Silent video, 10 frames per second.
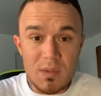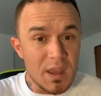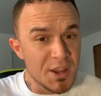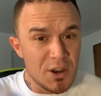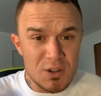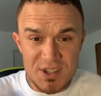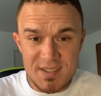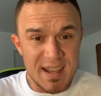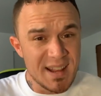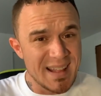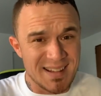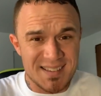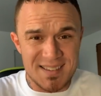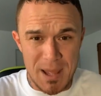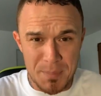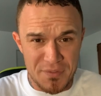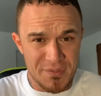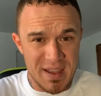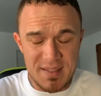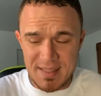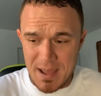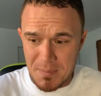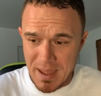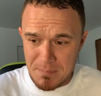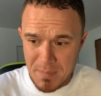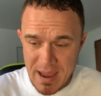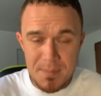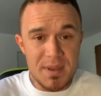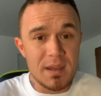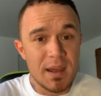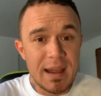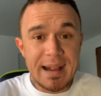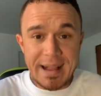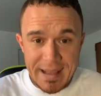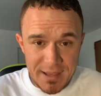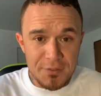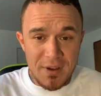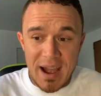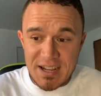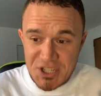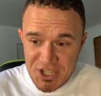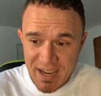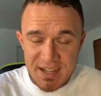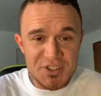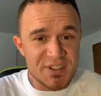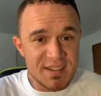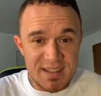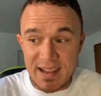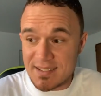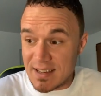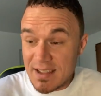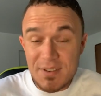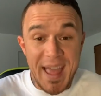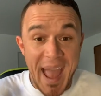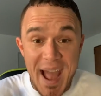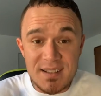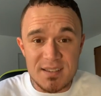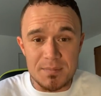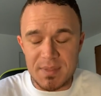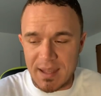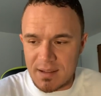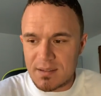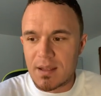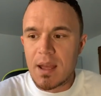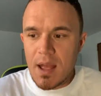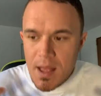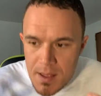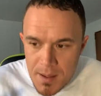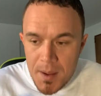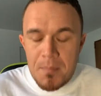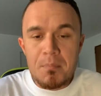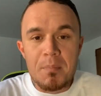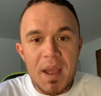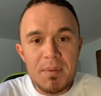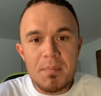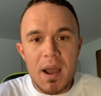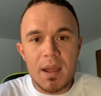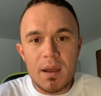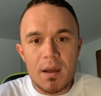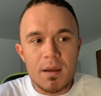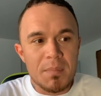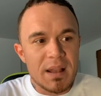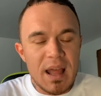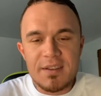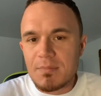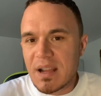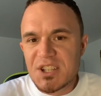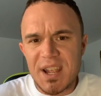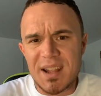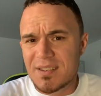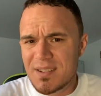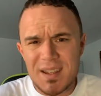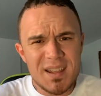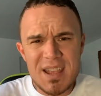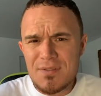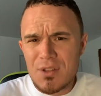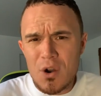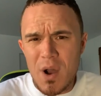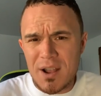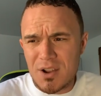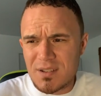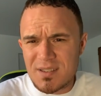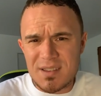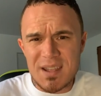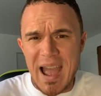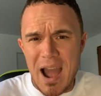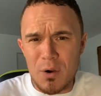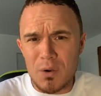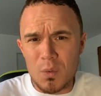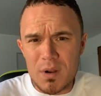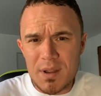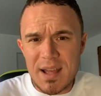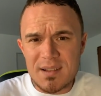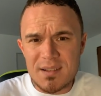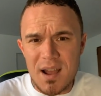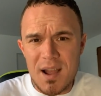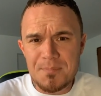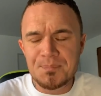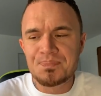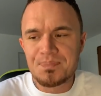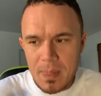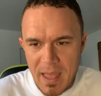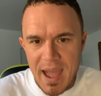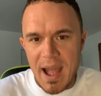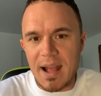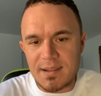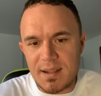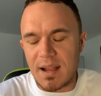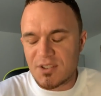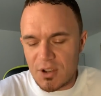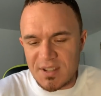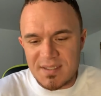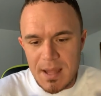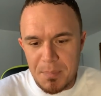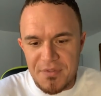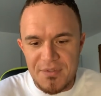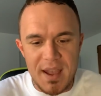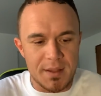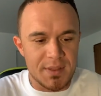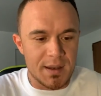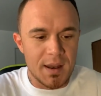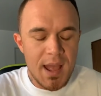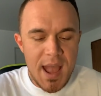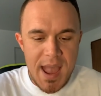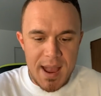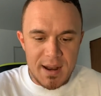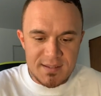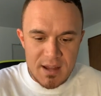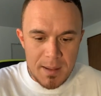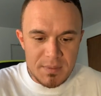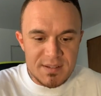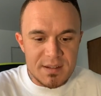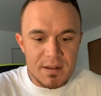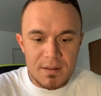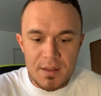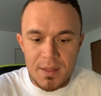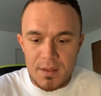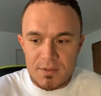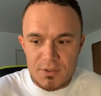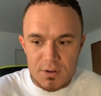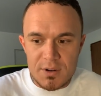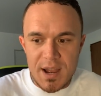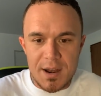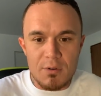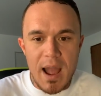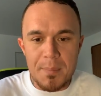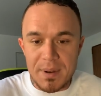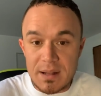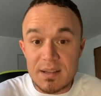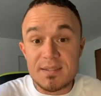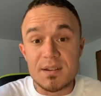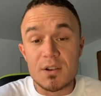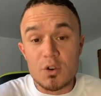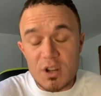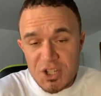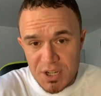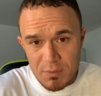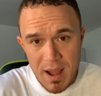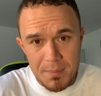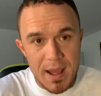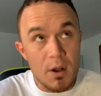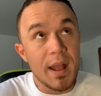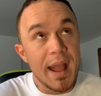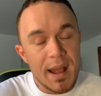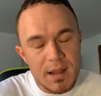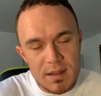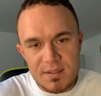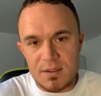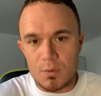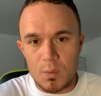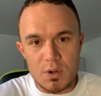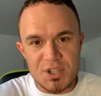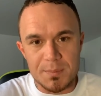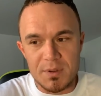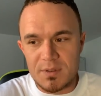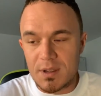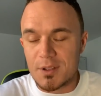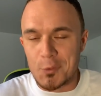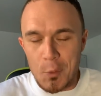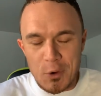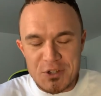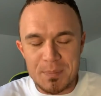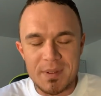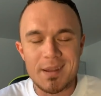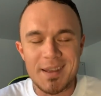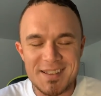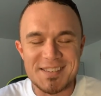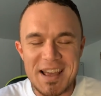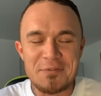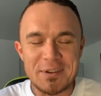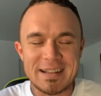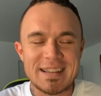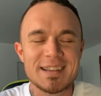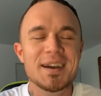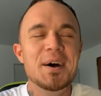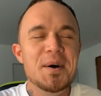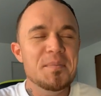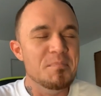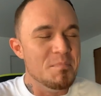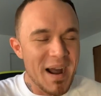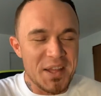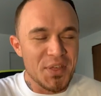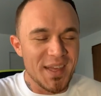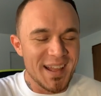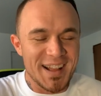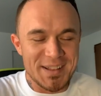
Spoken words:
Just take that step of faith that, man, maybe if I change these things and even add some things, maybe my life might change. Even though I couldn't see how it would at the time, I did. I took a step of faith and I stopped listening to the certain kind of rap and I listen to Christian rap now and I listen to worship music because worshiping is definitely my thing.